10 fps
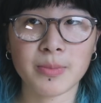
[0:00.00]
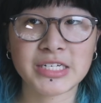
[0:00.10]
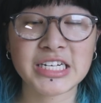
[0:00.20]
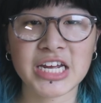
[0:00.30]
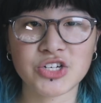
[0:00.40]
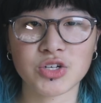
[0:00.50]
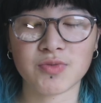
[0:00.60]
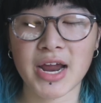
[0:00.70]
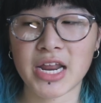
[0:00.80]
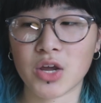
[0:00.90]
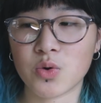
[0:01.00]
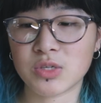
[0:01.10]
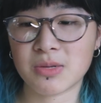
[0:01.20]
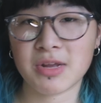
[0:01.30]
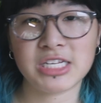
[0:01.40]
teenagers' writing who
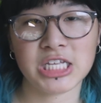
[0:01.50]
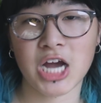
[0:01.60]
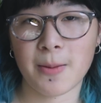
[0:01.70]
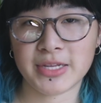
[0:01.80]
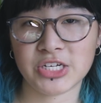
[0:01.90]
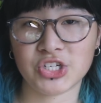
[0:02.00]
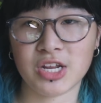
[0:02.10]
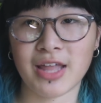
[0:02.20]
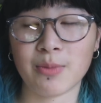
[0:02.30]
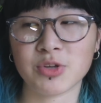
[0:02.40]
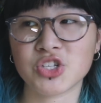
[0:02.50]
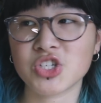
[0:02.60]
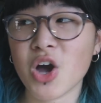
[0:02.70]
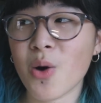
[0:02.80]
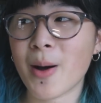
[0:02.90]
submitted to the competition. That was
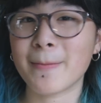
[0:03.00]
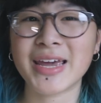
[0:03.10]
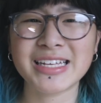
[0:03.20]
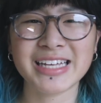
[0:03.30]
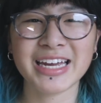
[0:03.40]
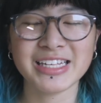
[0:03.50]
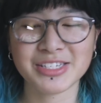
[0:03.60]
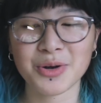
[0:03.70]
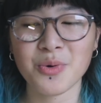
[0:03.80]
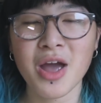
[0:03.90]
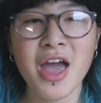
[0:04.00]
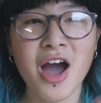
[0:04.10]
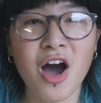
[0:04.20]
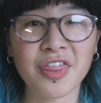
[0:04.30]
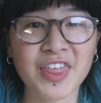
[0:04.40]
so amazing and so
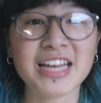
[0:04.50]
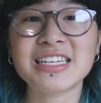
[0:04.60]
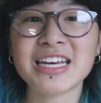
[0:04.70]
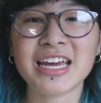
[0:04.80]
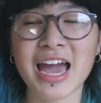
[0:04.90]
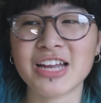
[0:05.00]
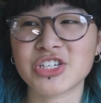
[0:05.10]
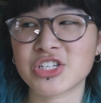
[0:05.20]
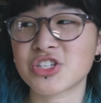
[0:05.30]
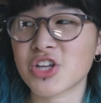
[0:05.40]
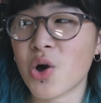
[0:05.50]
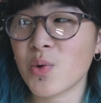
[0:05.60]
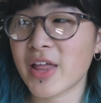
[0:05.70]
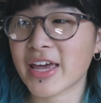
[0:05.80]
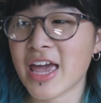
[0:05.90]
authentic, and just so
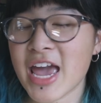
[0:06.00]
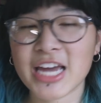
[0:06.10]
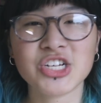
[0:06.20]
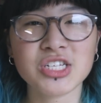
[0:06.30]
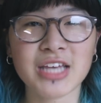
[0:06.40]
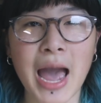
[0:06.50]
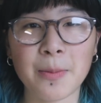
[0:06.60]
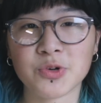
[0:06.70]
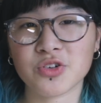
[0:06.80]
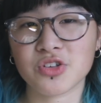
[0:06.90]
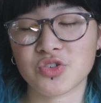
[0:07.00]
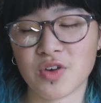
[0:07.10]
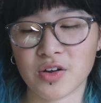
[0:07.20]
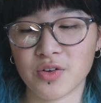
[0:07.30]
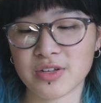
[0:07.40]
like, it just captured the
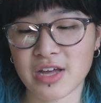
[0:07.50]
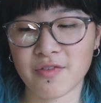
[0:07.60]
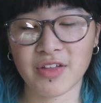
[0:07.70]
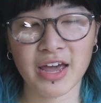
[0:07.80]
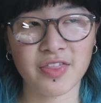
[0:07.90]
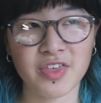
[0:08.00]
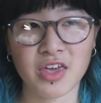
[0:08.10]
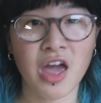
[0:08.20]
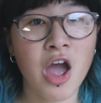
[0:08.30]
struggles of like the